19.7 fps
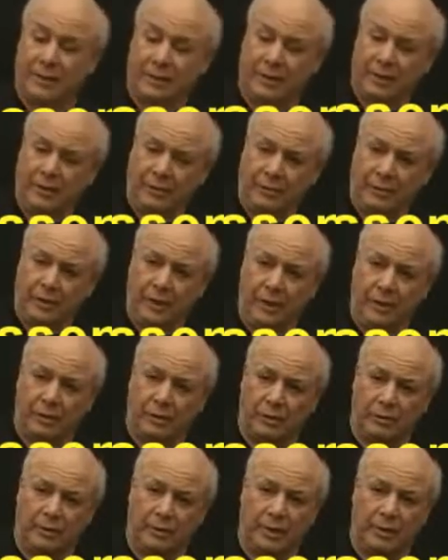Lesson 8
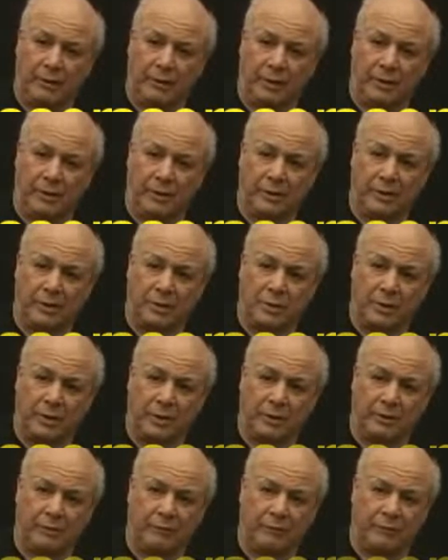already. My goodness,
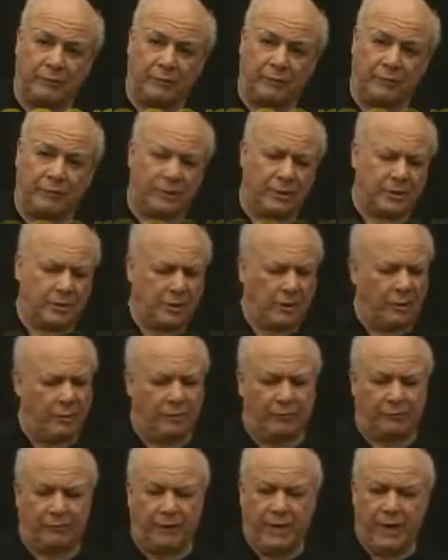it's
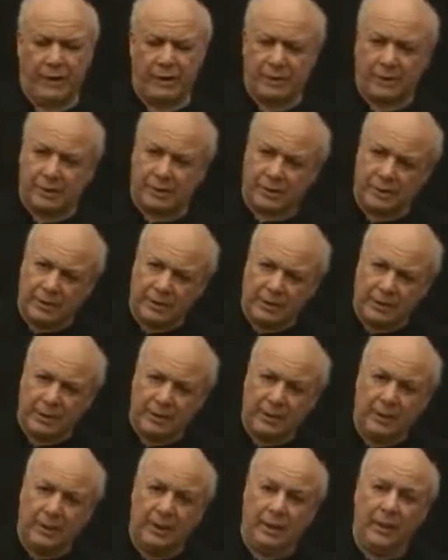going fast, isn't it?
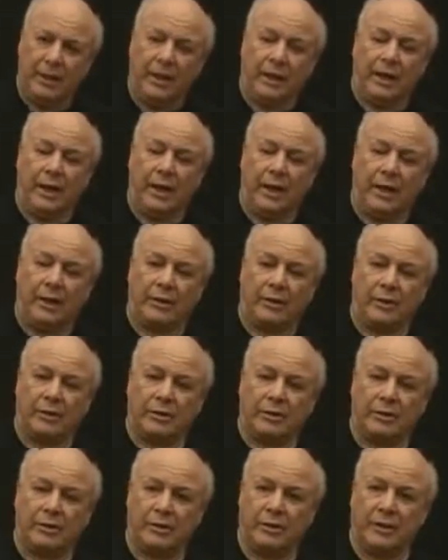And
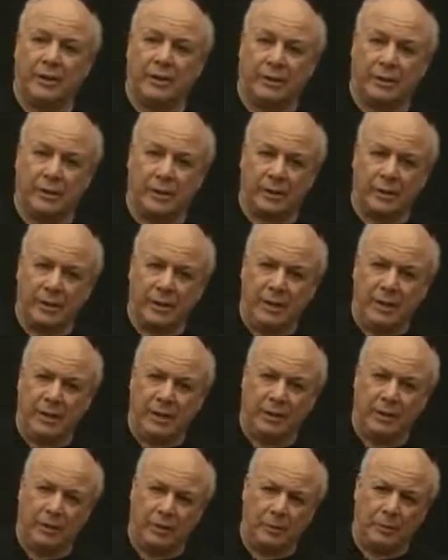aren't you learning quickly?
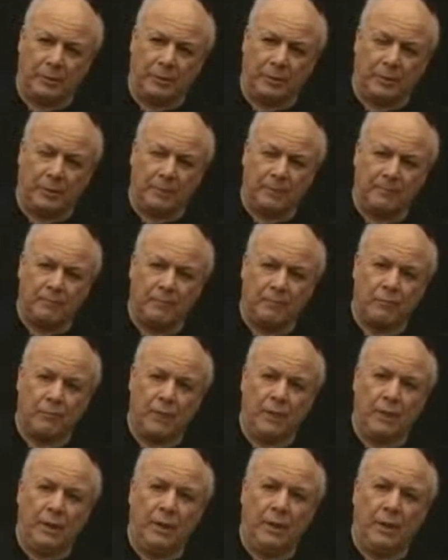I hope you are.
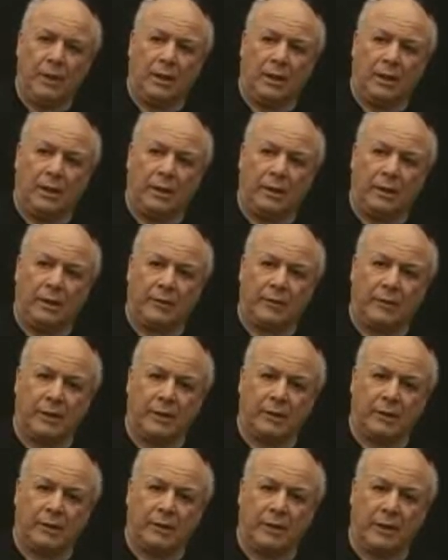I've
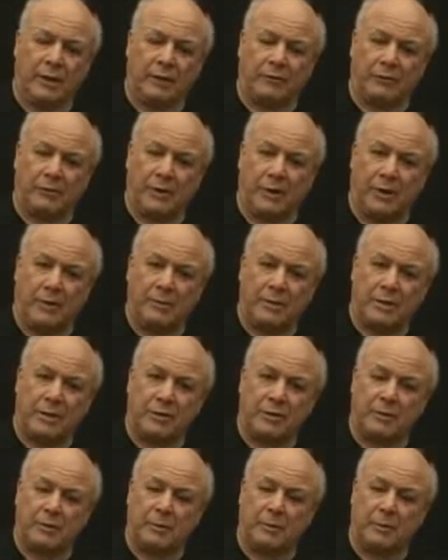gotten a lot of
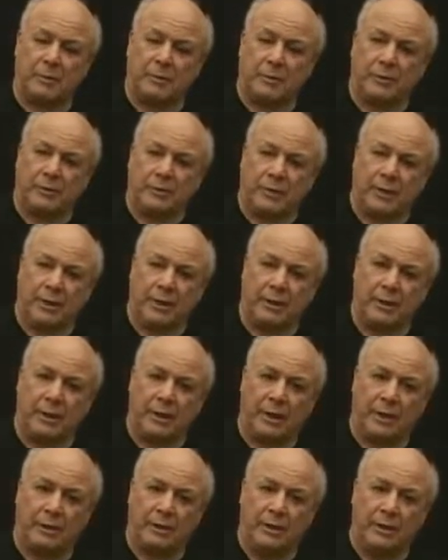comments from people saying
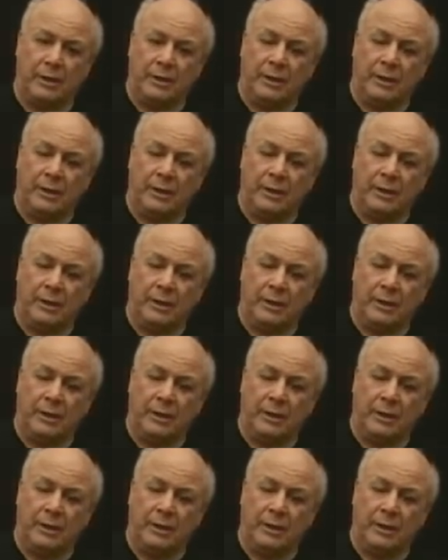that